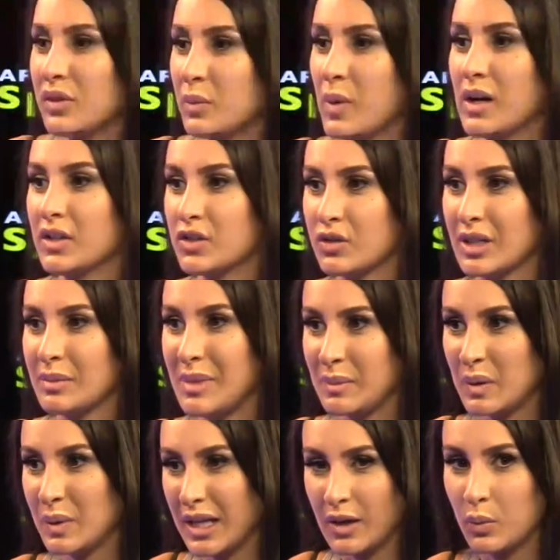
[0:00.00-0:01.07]
of Wall Street,
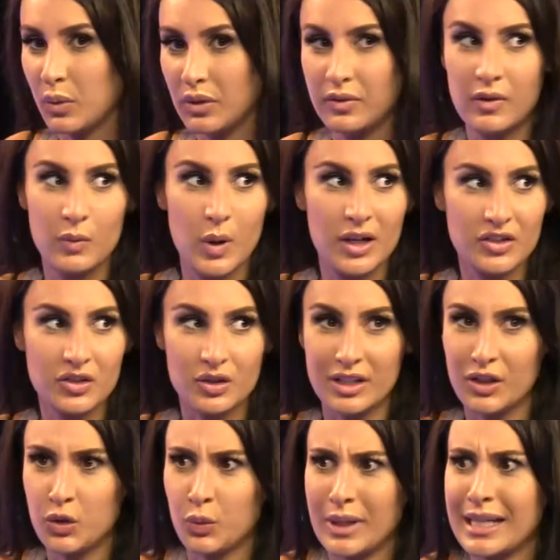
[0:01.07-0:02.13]
maybe like a Wolf totally. of Wall Street
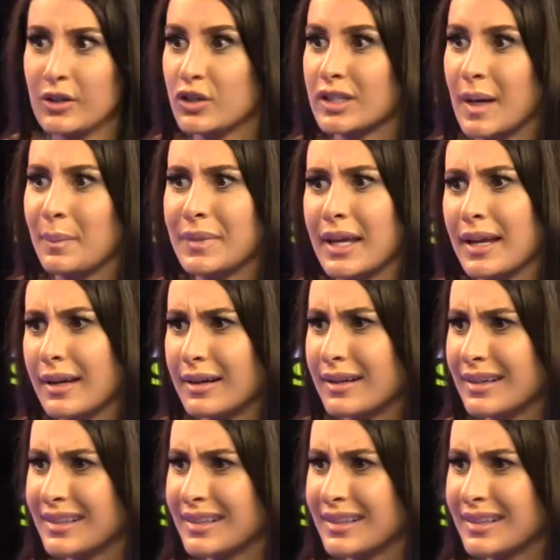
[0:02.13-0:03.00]
yeah. three or something. Yeah,